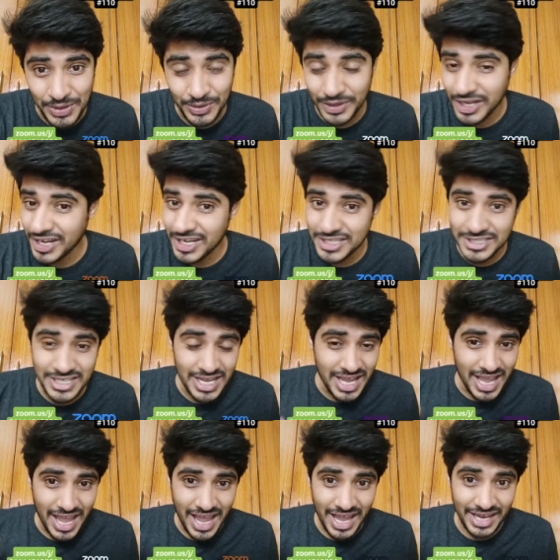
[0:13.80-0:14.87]
Okay, guys?
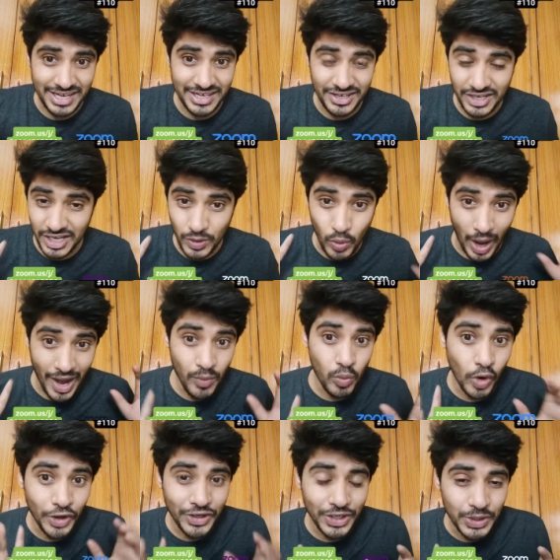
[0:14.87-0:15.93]
And like, I
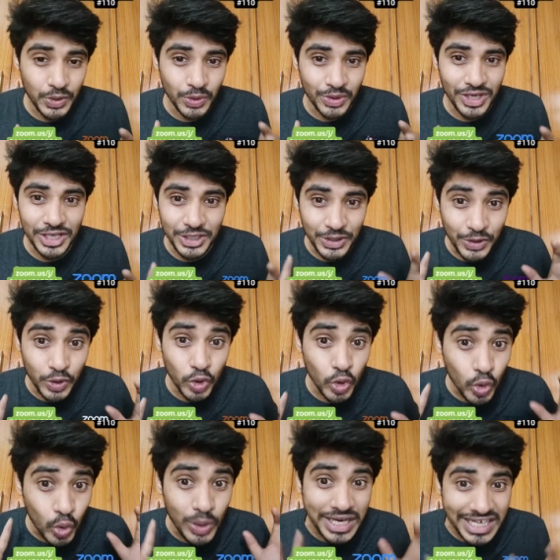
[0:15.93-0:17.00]
wanted to really grow
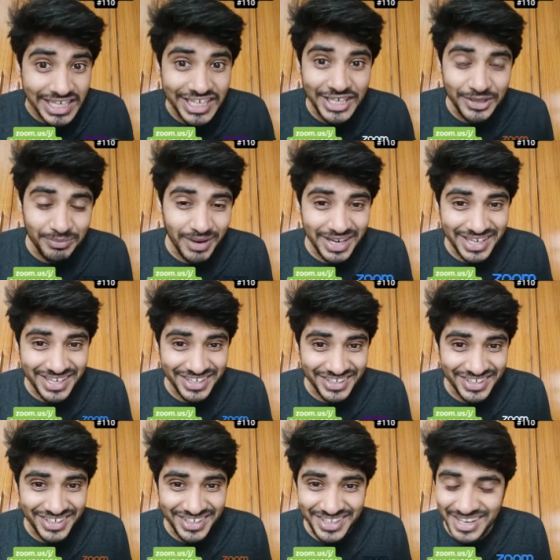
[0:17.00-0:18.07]
quickly in my
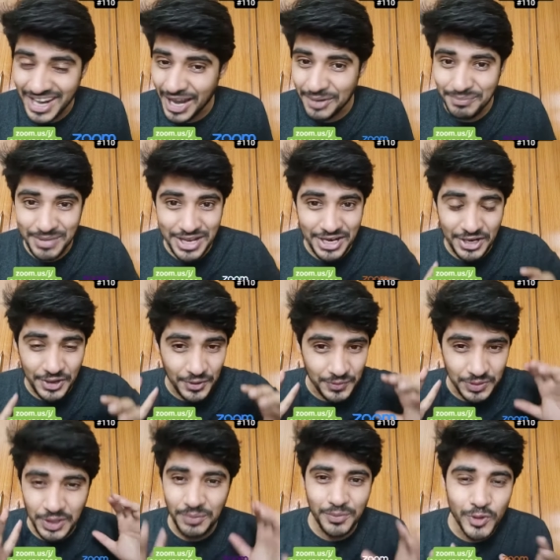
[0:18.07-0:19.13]
career and make
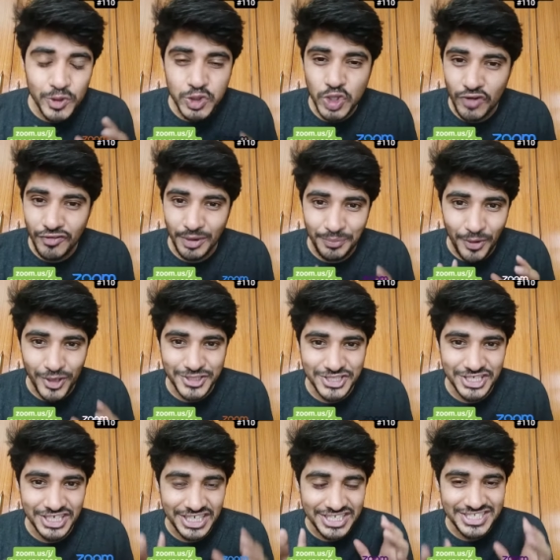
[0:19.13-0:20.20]
the most of
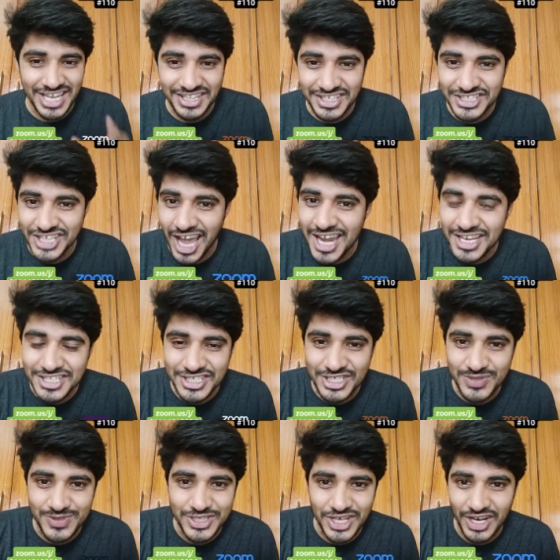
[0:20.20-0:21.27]
opportunities and the
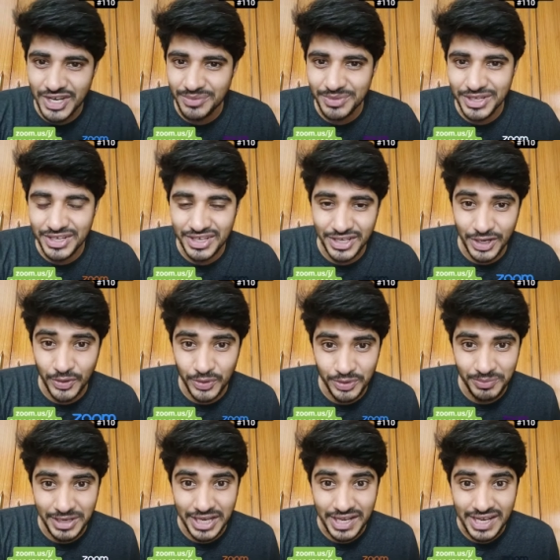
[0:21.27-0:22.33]
challenges which are coming around
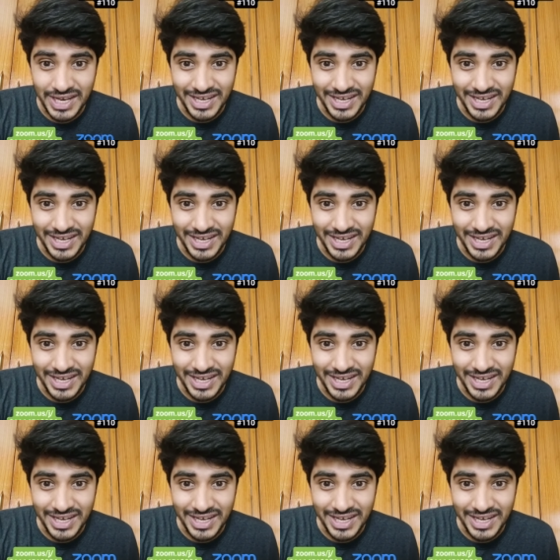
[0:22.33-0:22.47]
me.